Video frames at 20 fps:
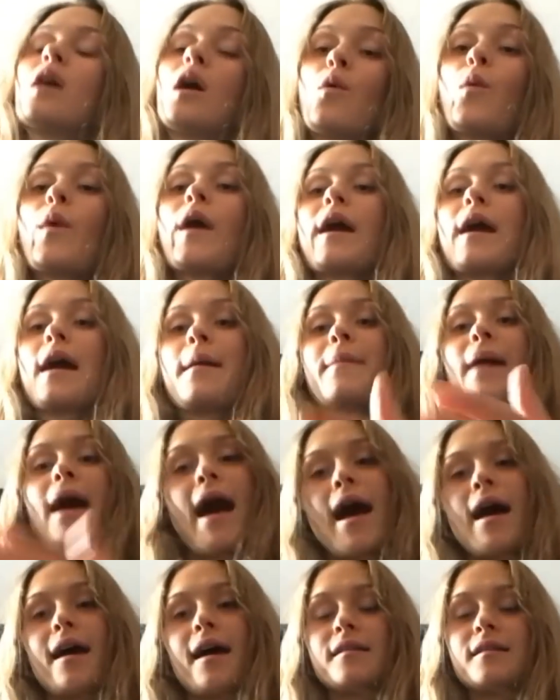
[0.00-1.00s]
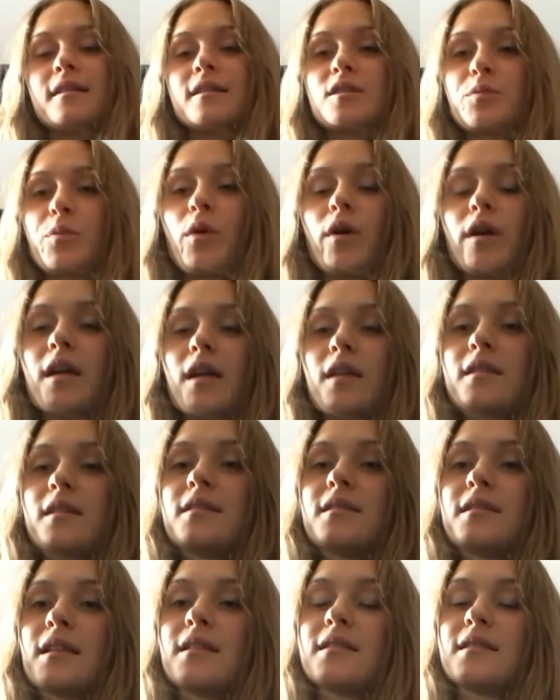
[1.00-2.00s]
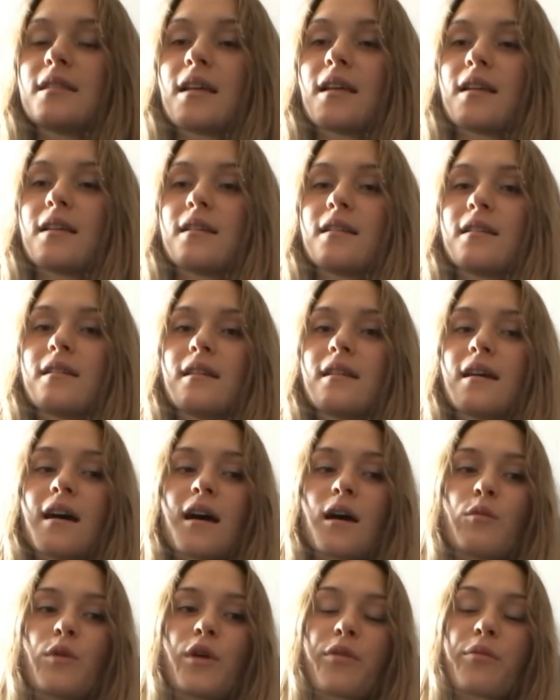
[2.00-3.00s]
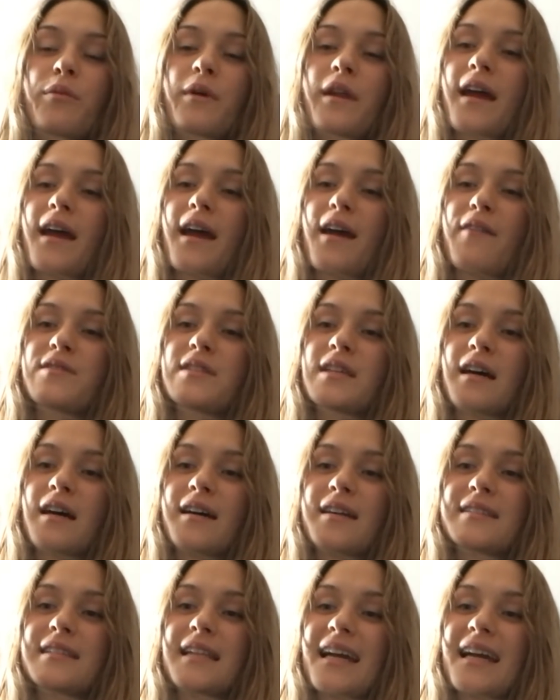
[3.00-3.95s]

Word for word: where I'm at at this point in the season um, with what I have done.